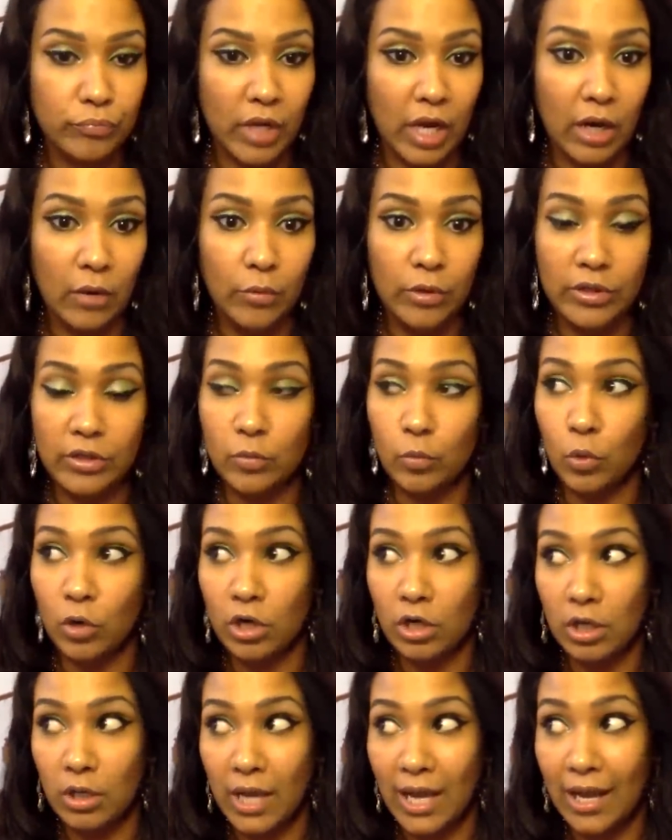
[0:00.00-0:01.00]
I'd rather
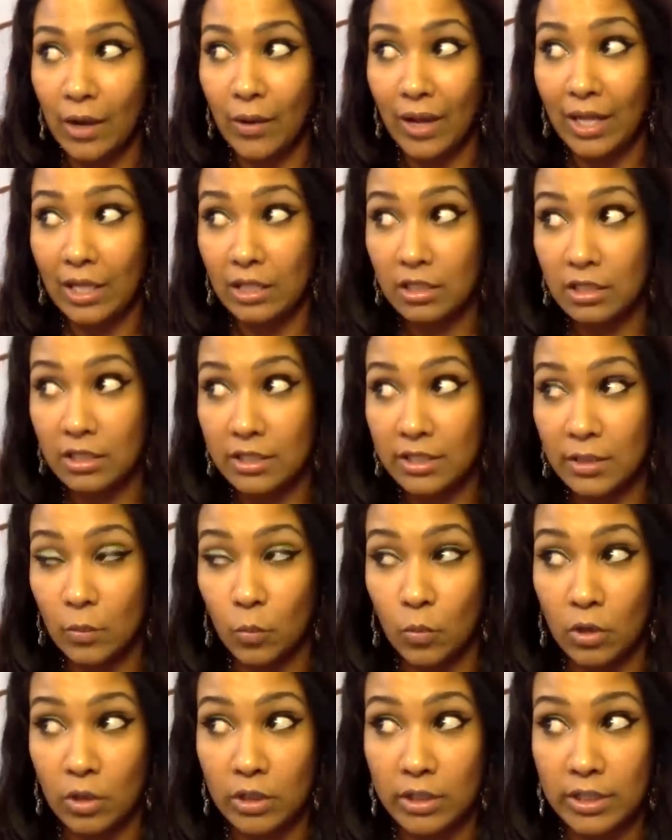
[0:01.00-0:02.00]
work on how I look than
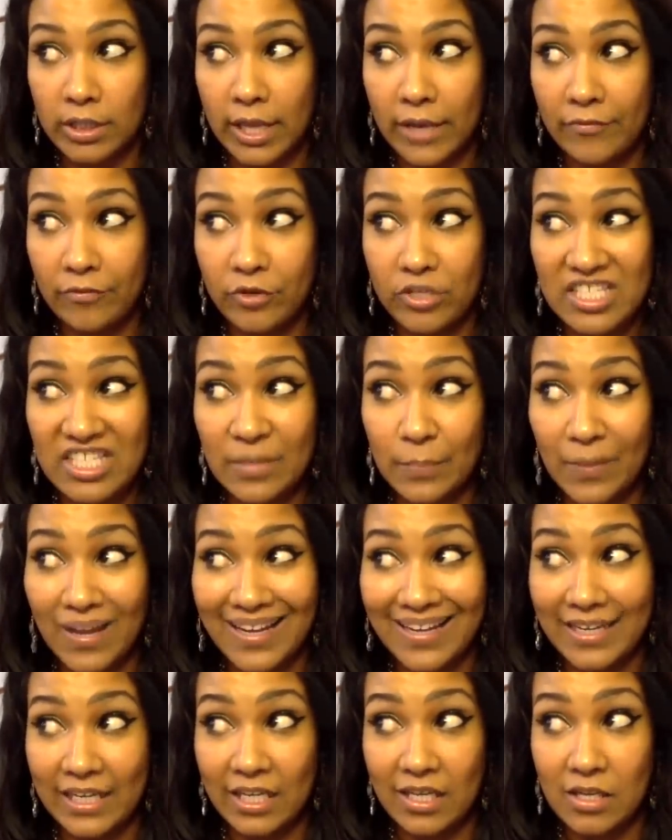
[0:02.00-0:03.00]
work for
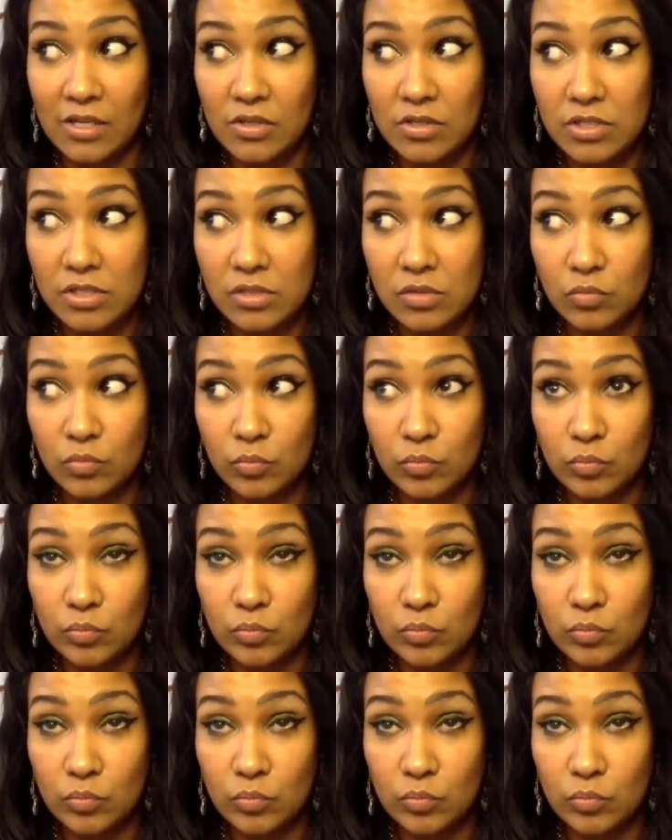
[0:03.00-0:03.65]
somebody else.